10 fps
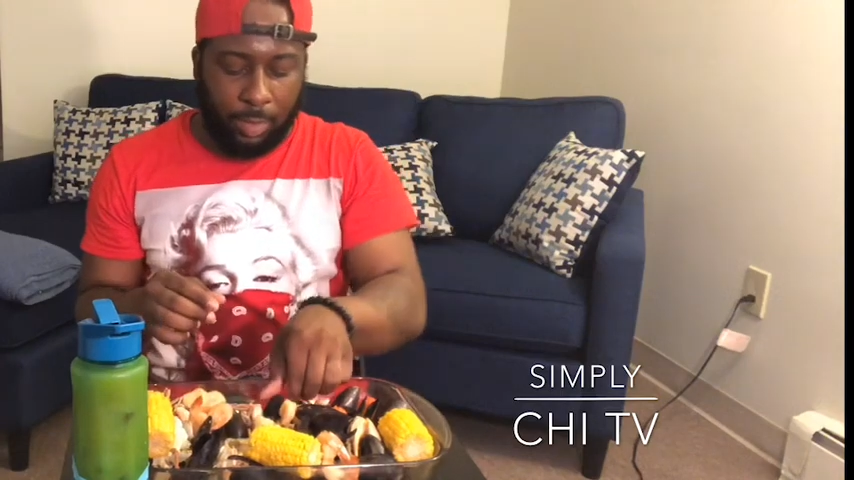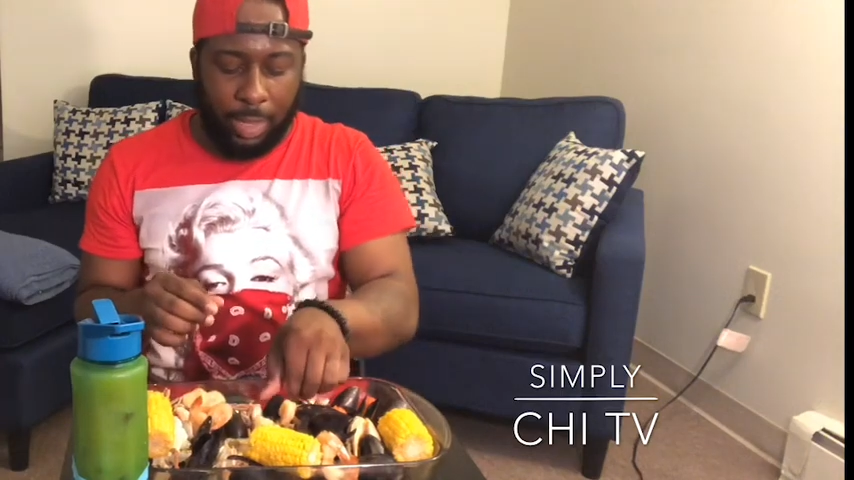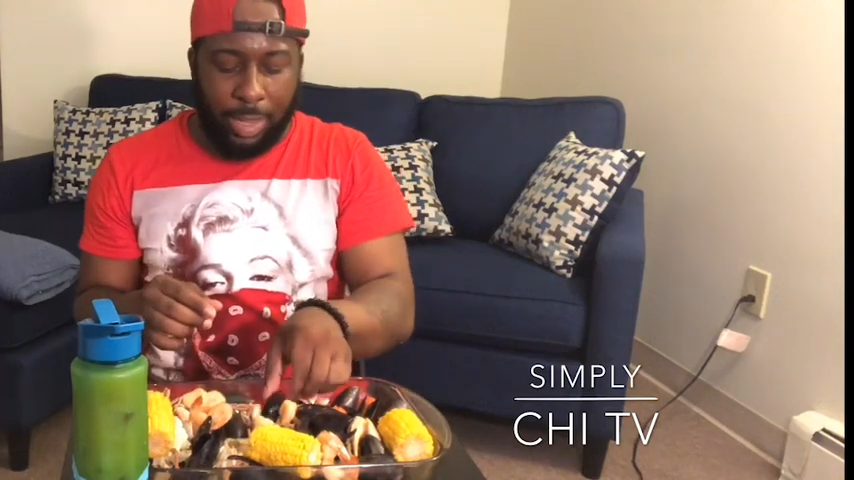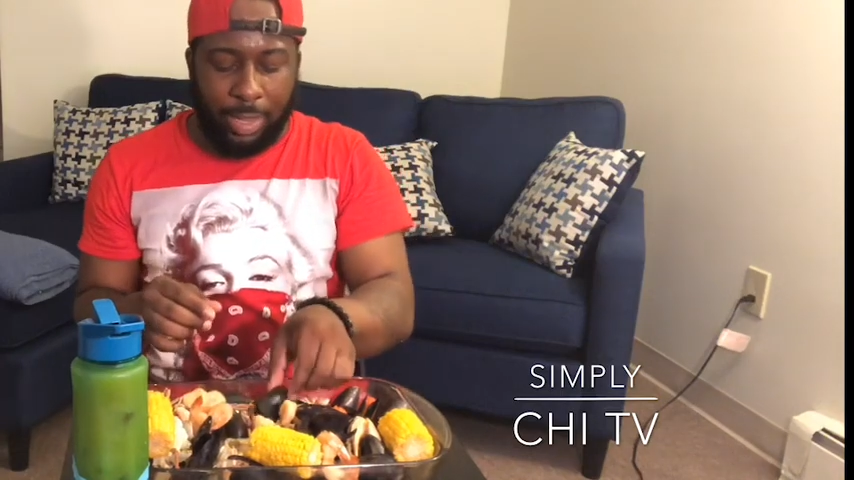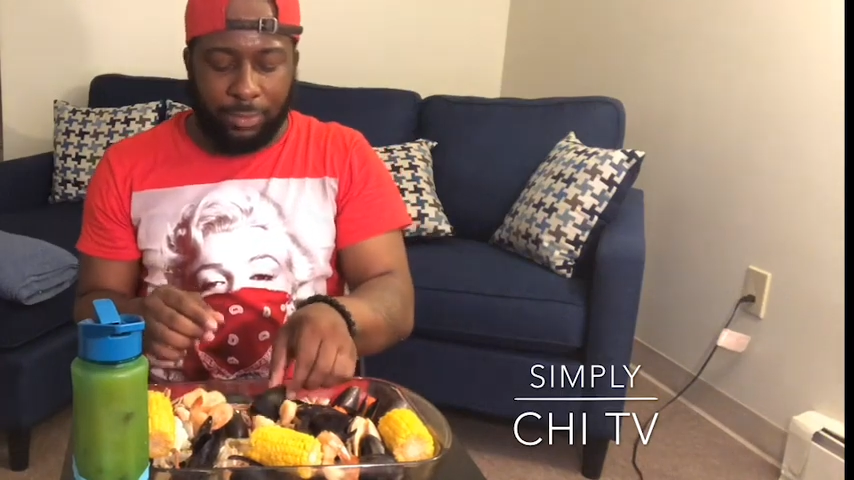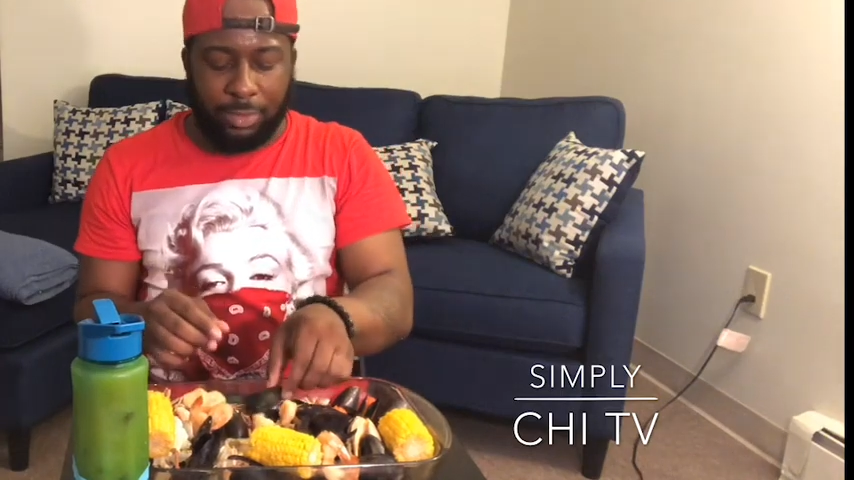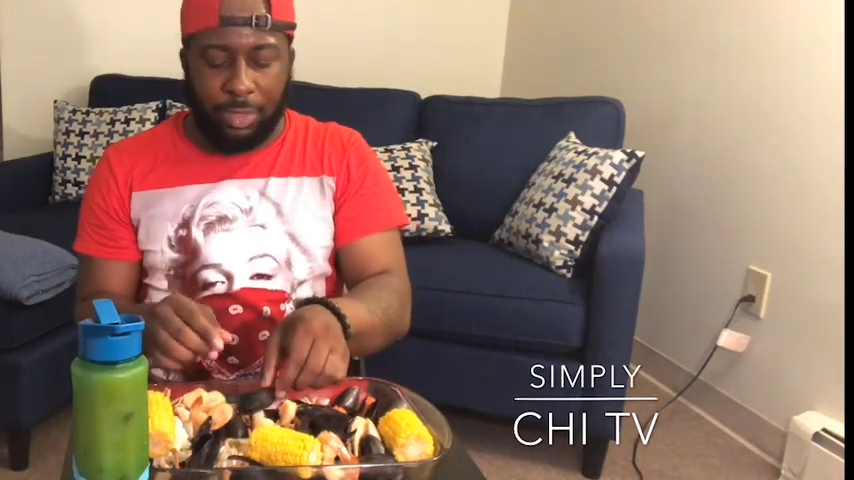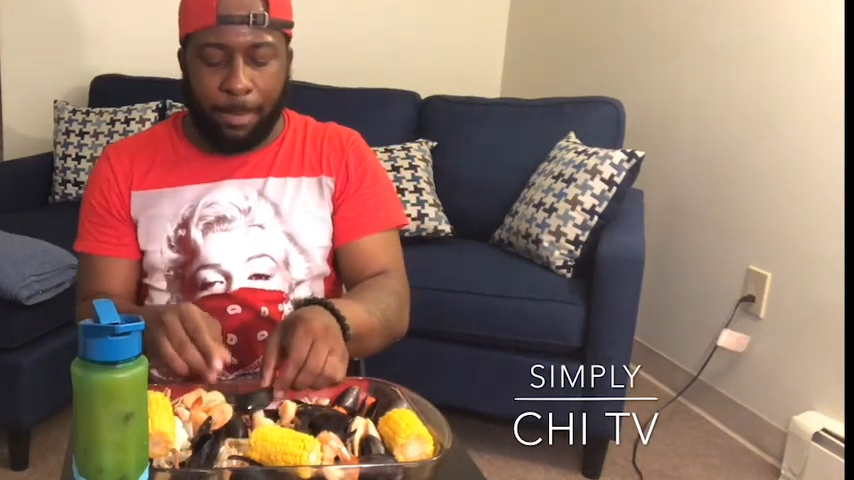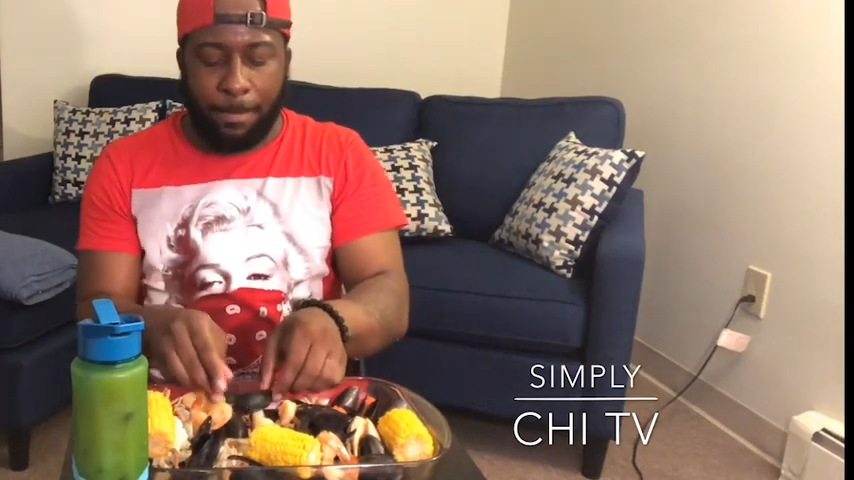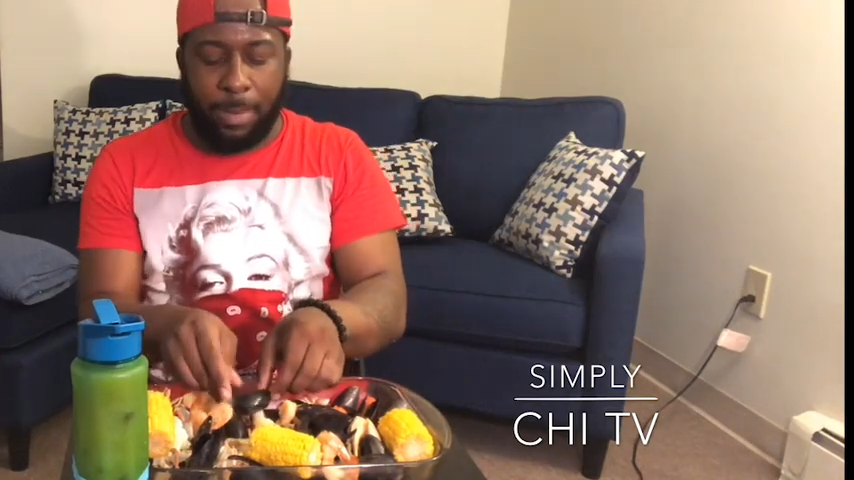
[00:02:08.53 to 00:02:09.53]
I have
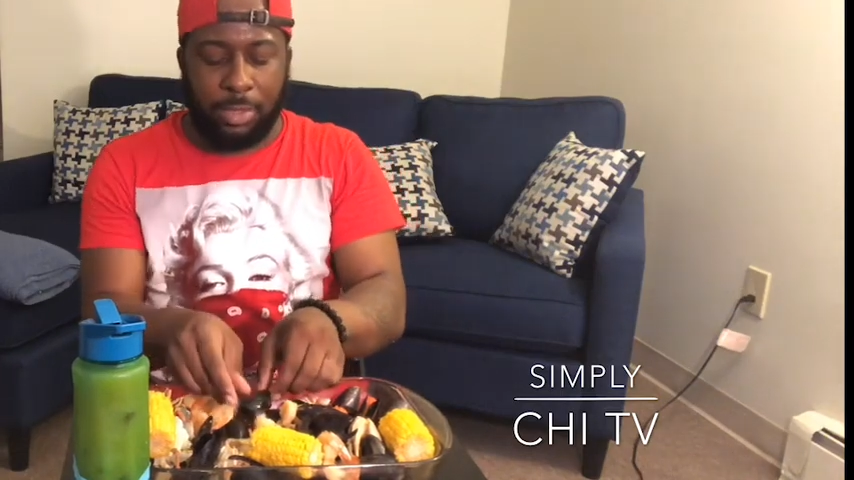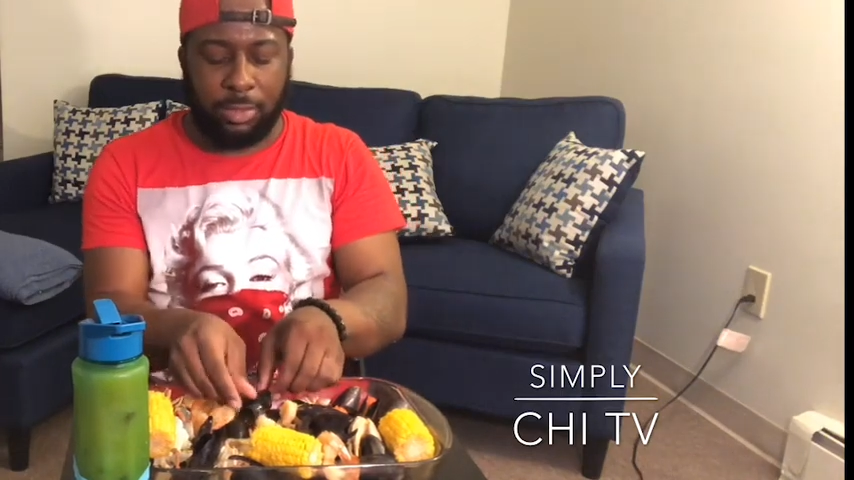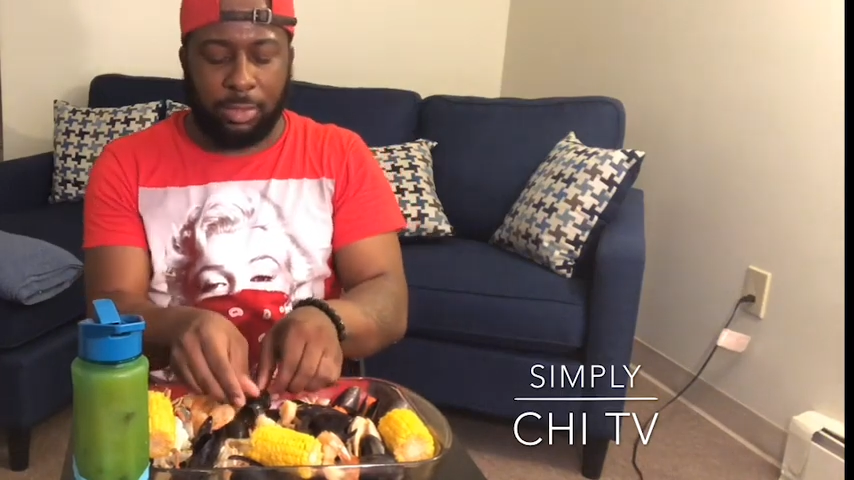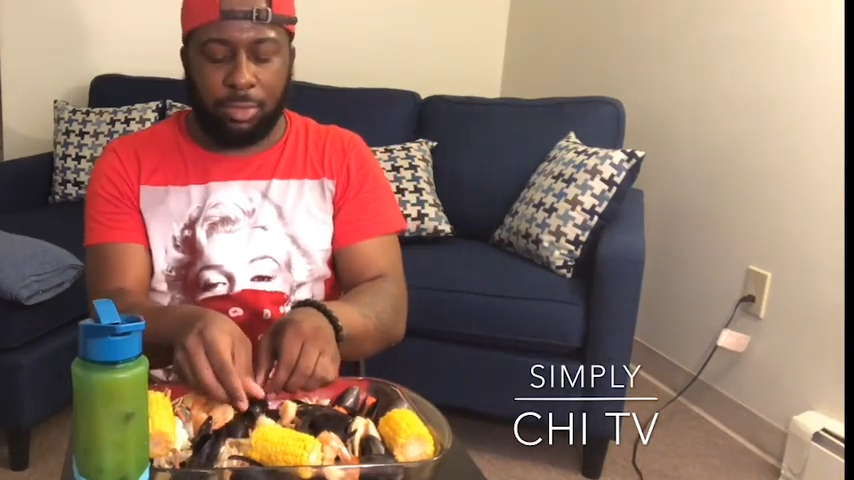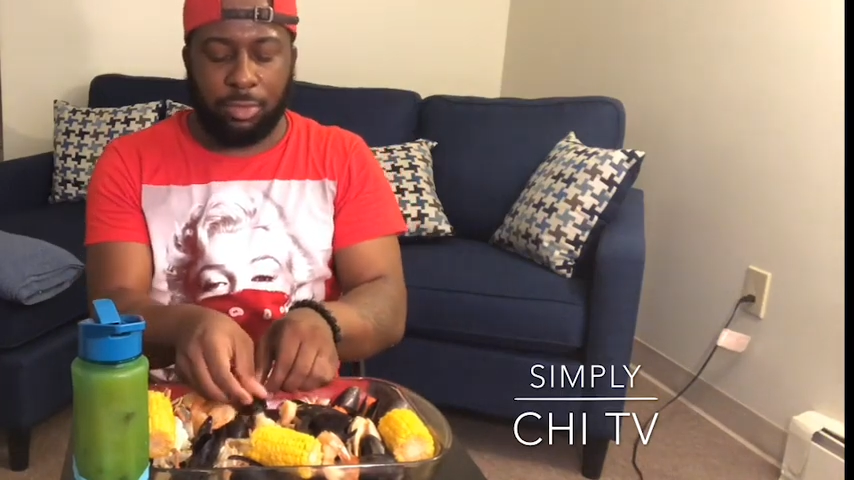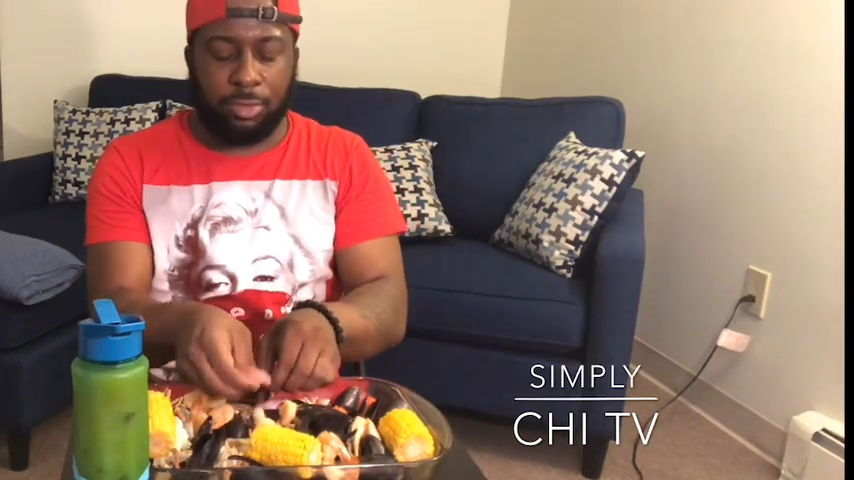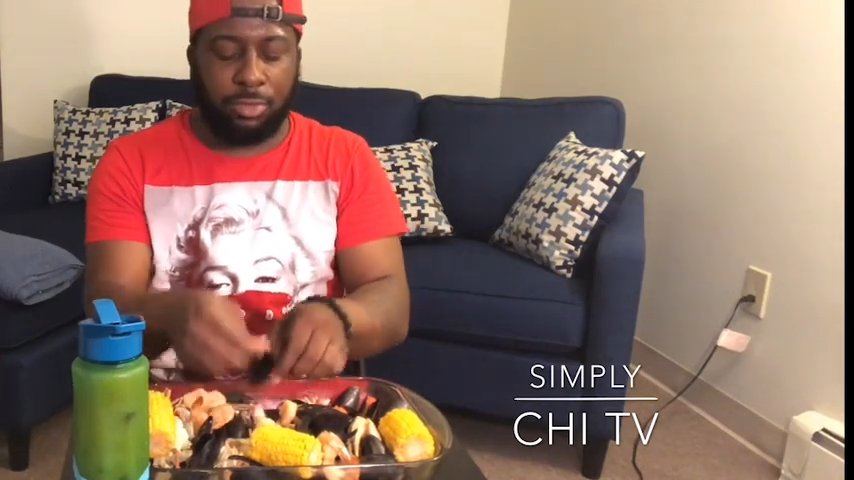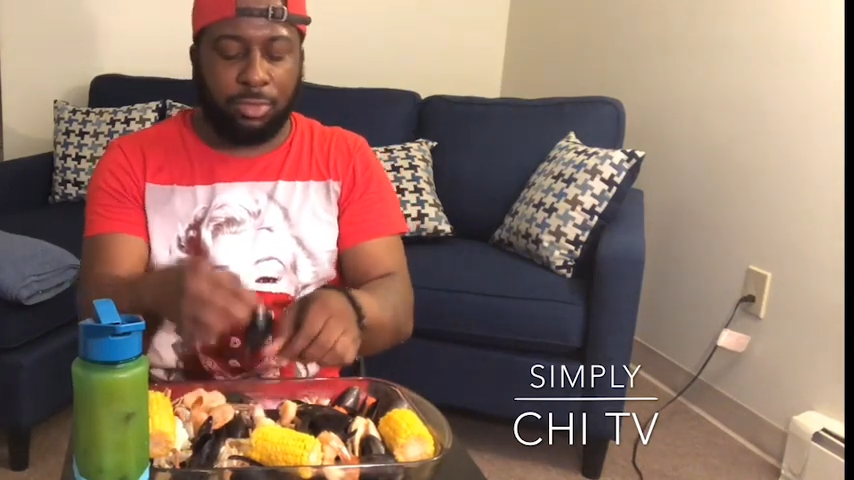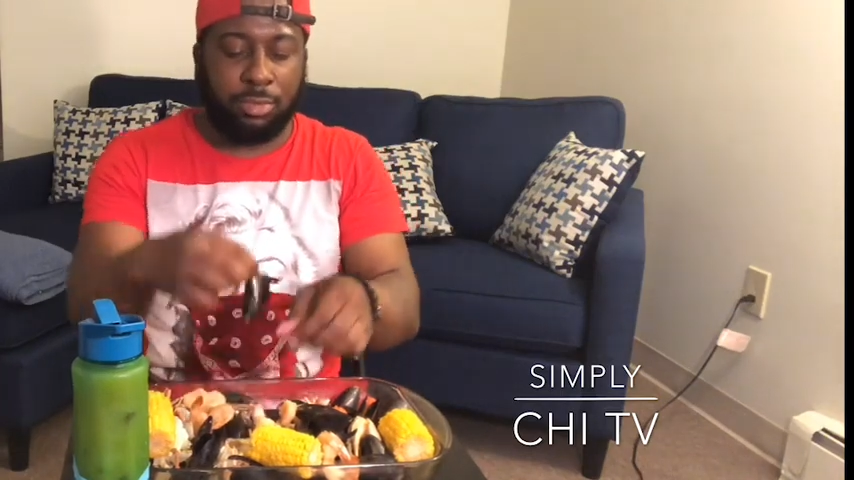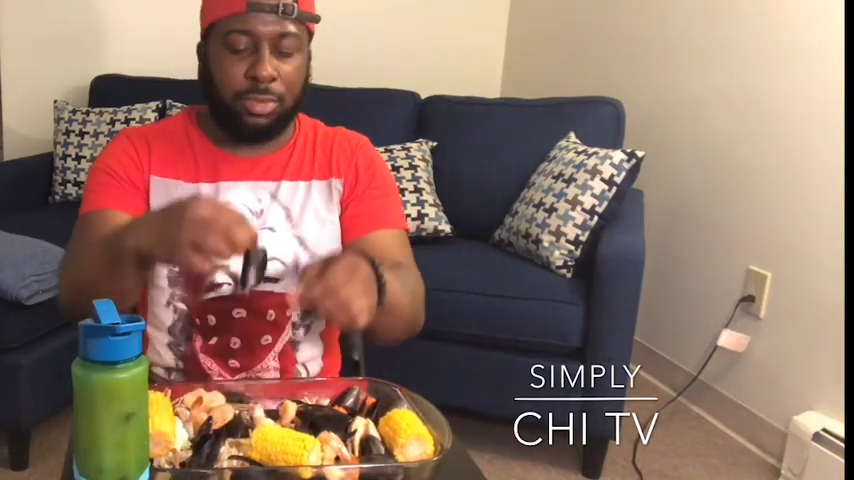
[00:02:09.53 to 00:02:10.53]
some
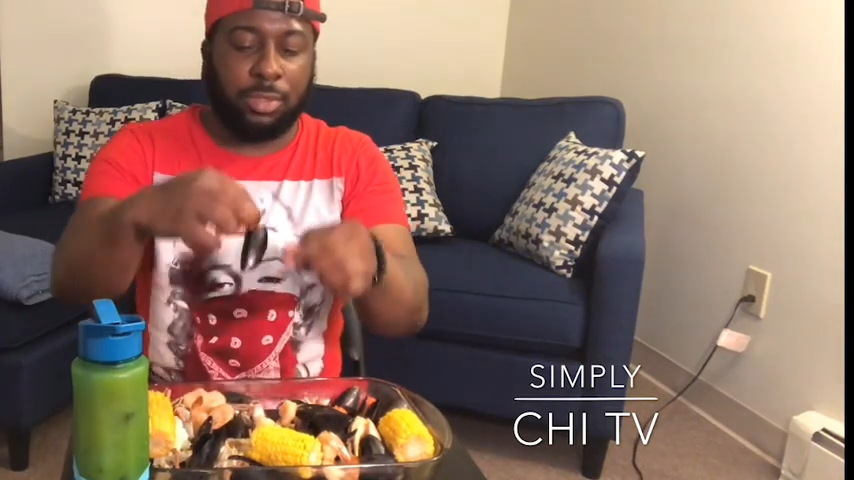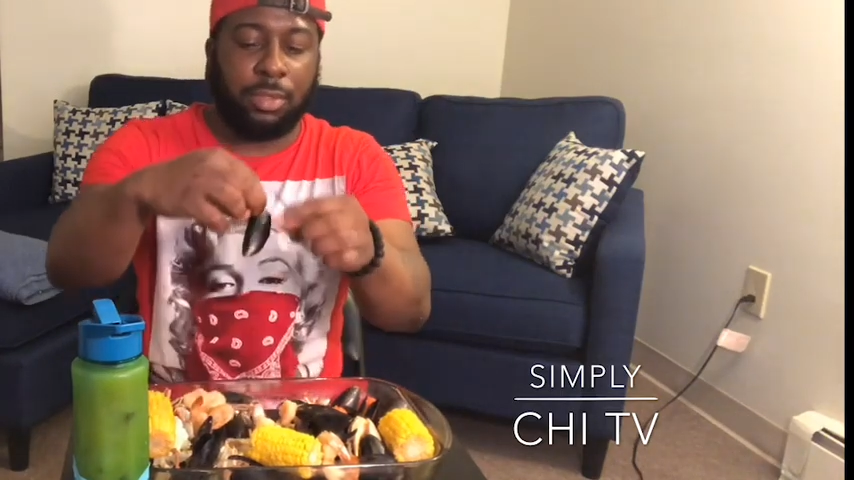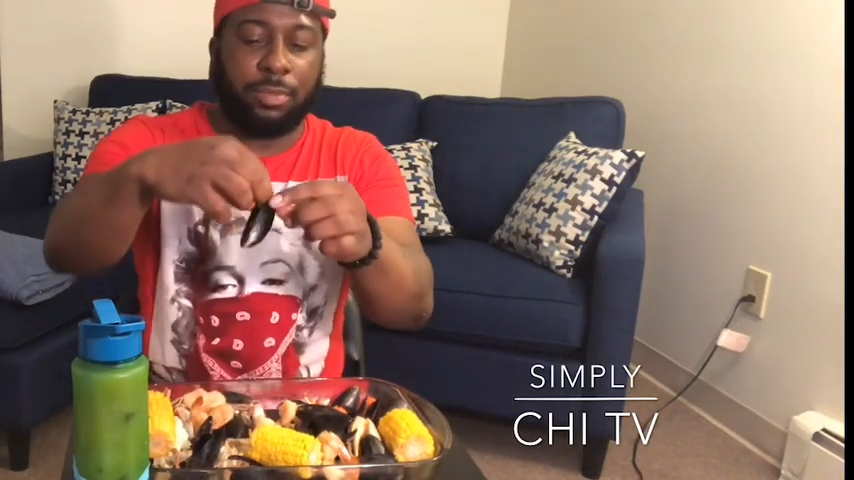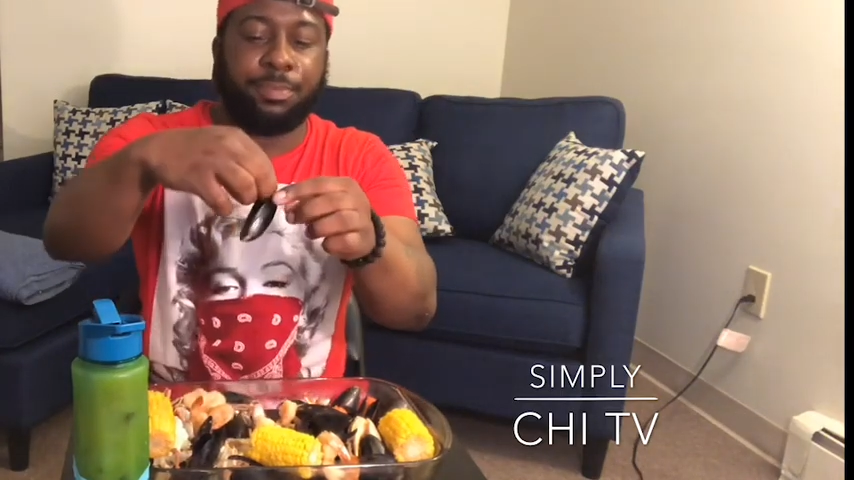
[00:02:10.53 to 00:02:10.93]
mussels.